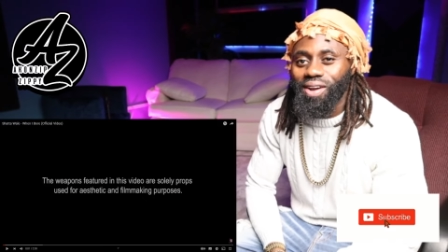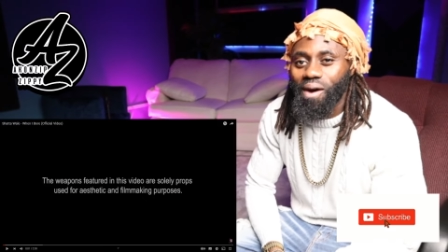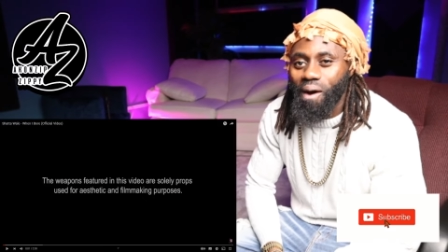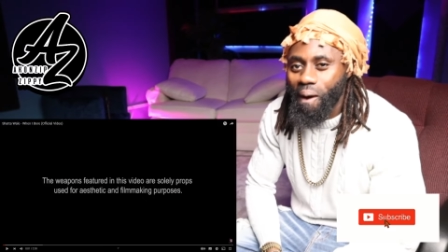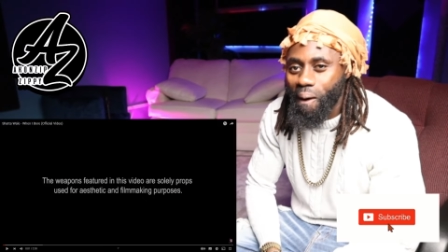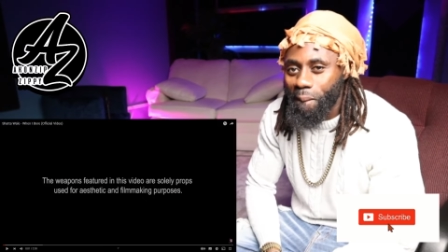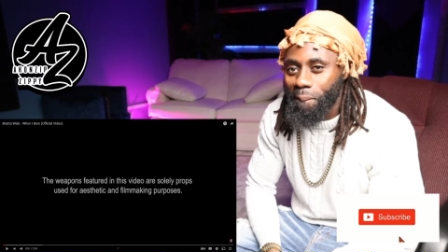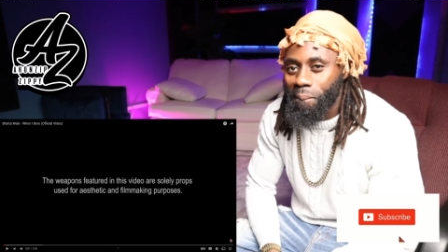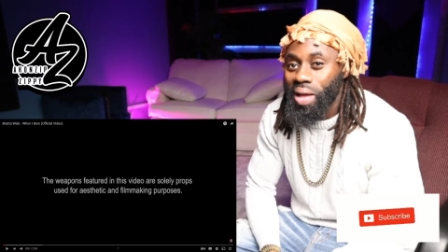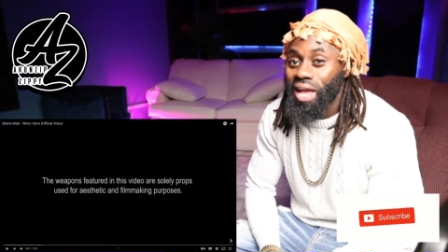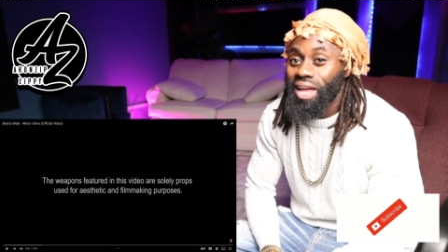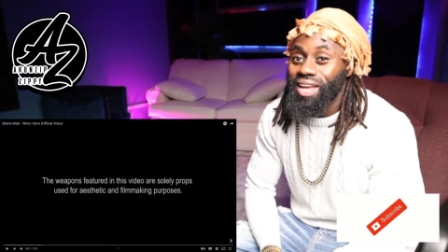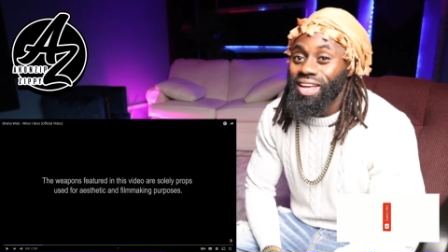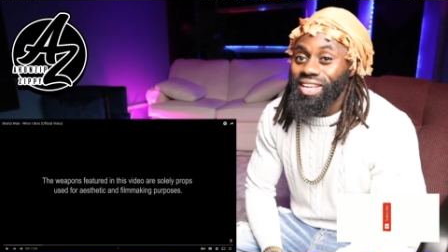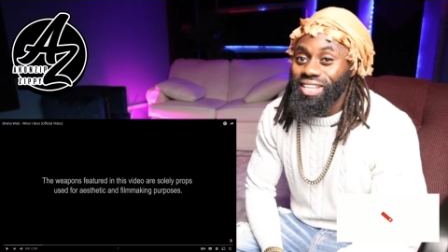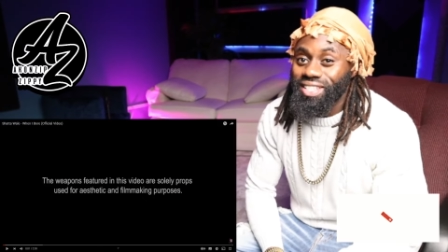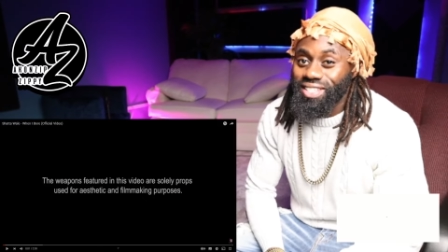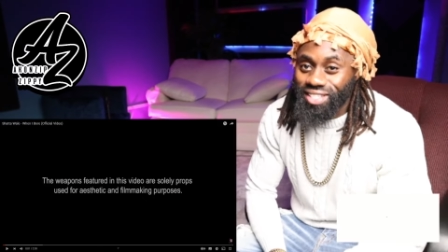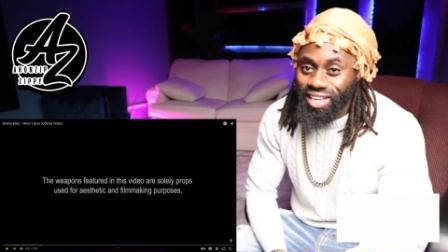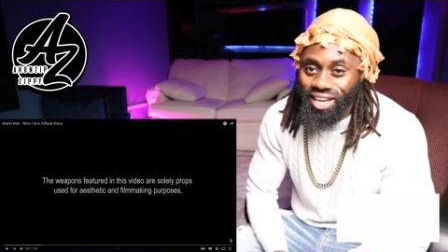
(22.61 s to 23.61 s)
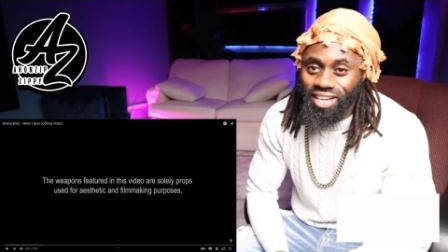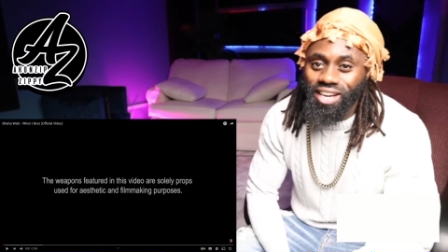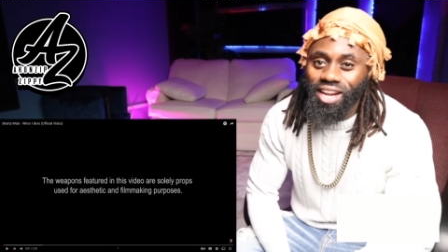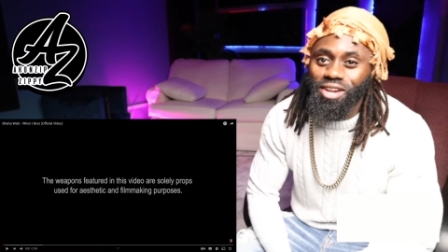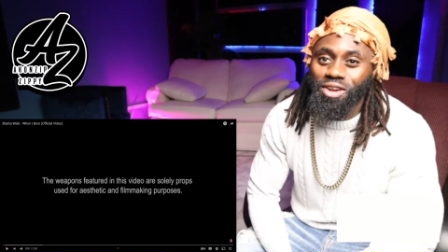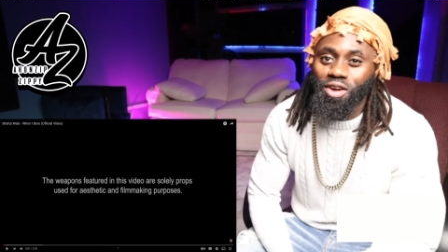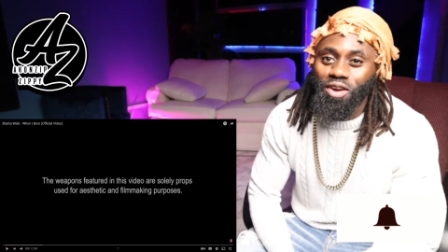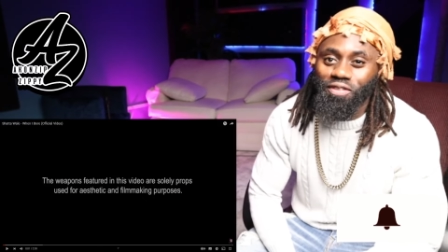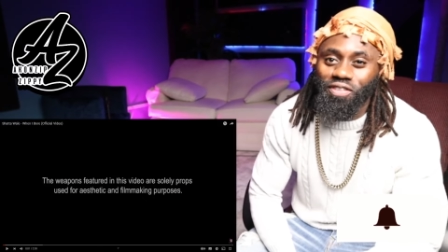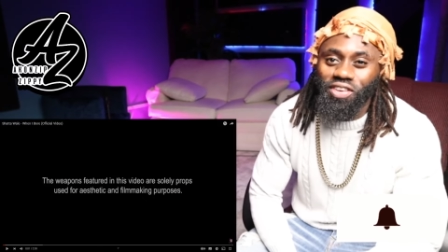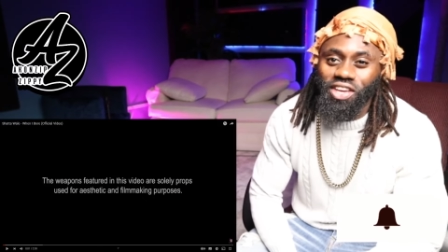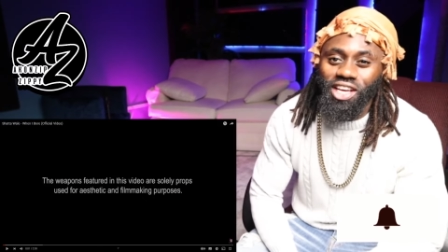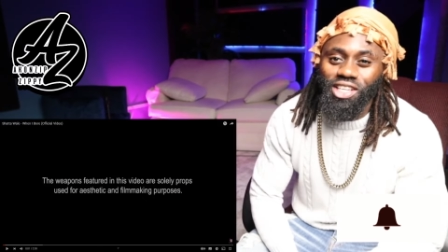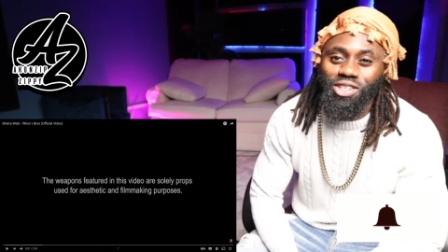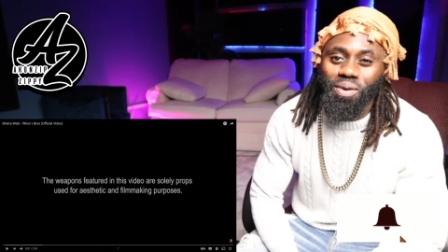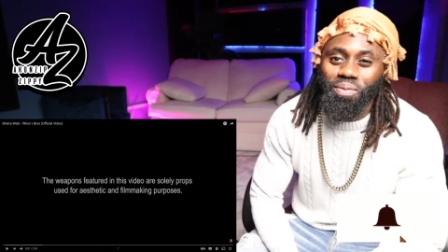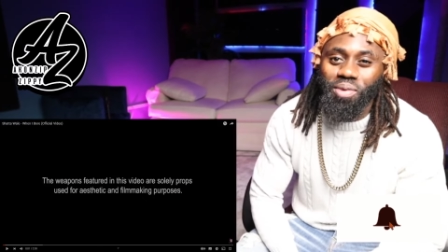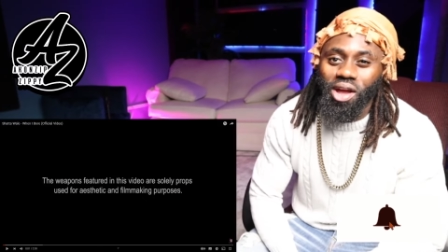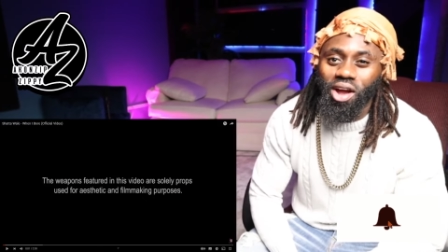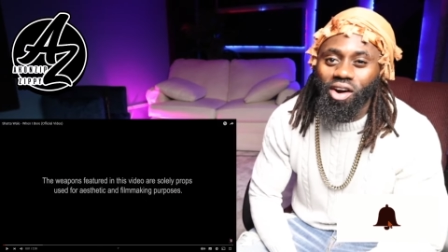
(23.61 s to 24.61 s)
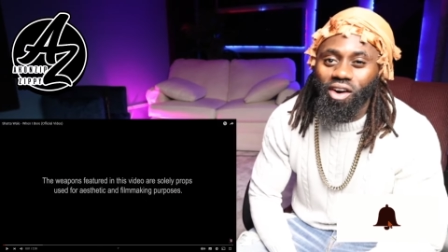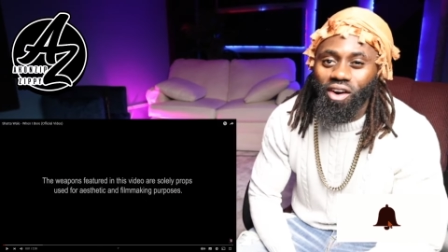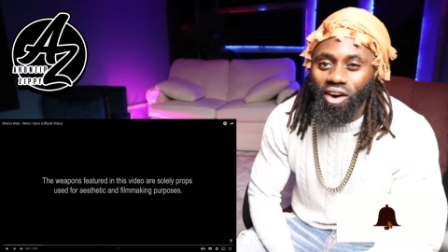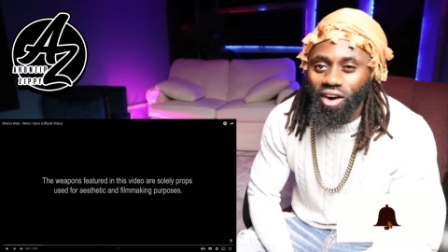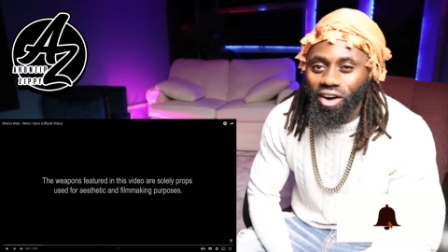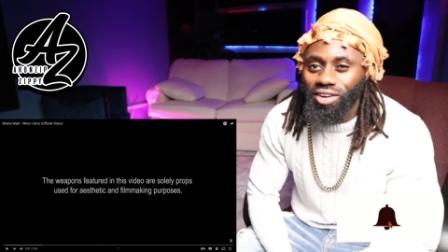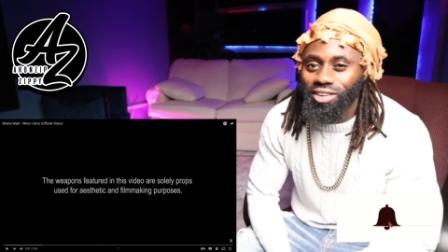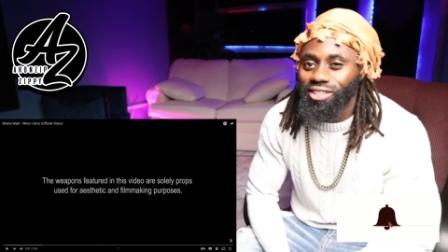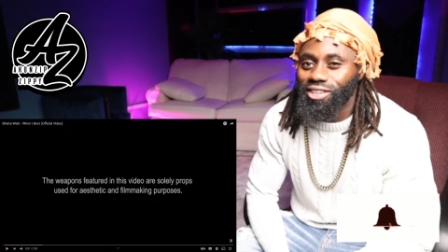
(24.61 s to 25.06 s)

up, turn that notification bell on.